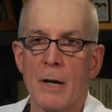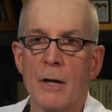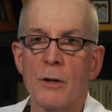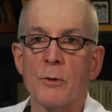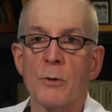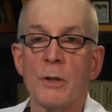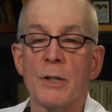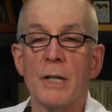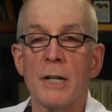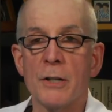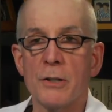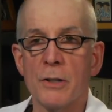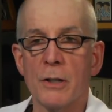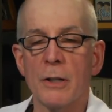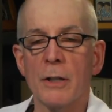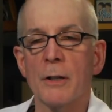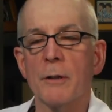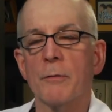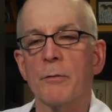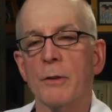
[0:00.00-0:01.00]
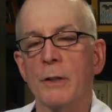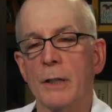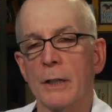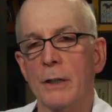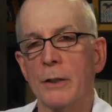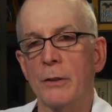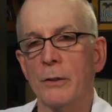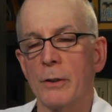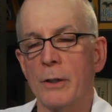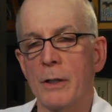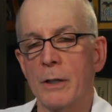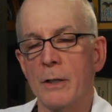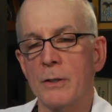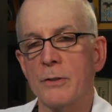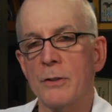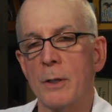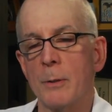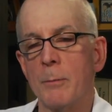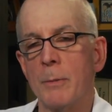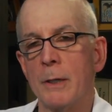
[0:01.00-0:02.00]
Traditionally, follicular
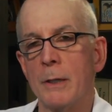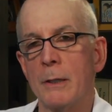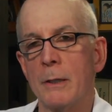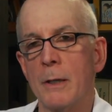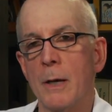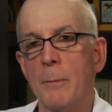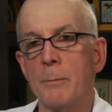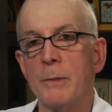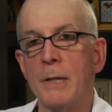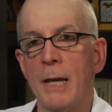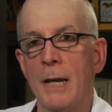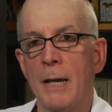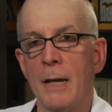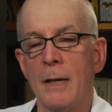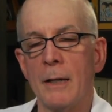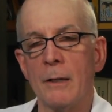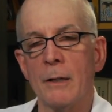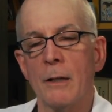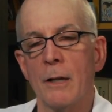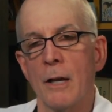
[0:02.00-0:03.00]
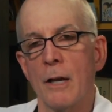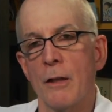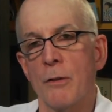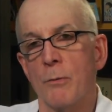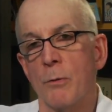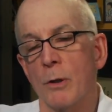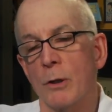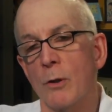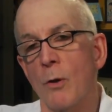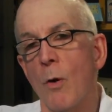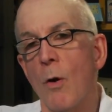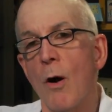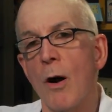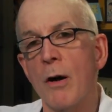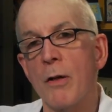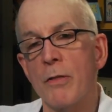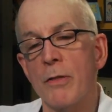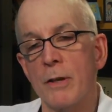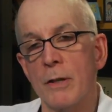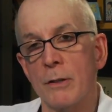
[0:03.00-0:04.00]
units had been obtained through a
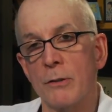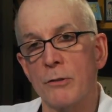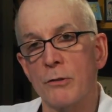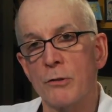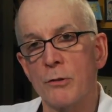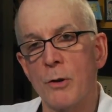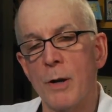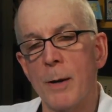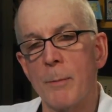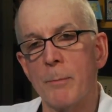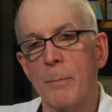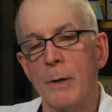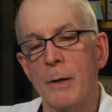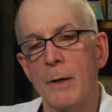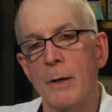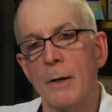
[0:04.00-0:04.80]
long, thin strip.